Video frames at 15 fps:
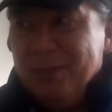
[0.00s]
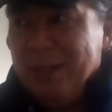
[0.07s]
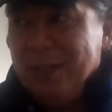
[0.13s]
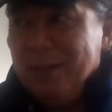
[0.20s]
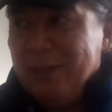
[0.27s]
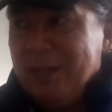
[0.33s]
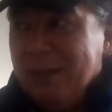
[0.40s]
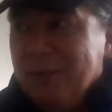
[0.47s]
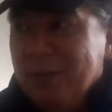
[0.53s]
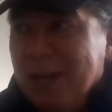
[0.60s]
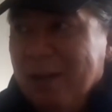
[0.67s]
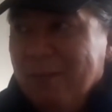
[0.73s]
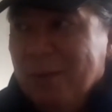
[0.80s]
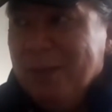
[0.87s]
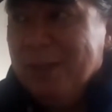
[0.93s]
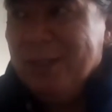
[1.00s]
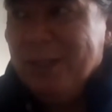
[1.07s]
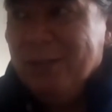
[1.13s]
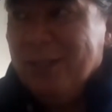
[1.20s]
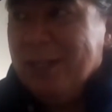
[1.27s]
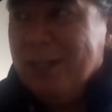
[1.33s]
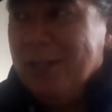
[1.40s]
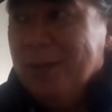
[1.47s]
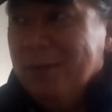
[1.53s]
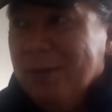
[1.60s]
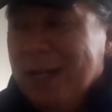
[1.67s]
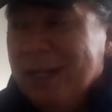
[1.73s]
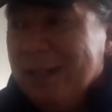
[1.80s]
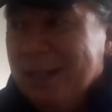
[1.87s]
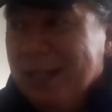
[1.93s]
of the singers I've traveled with, they said, you
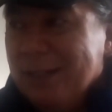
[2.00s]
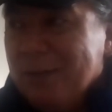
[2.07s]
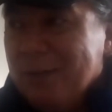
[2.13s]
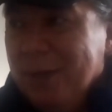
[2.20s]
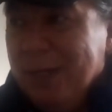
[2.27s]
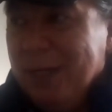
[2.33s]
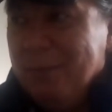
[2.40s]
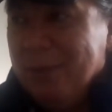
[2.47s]
know, that's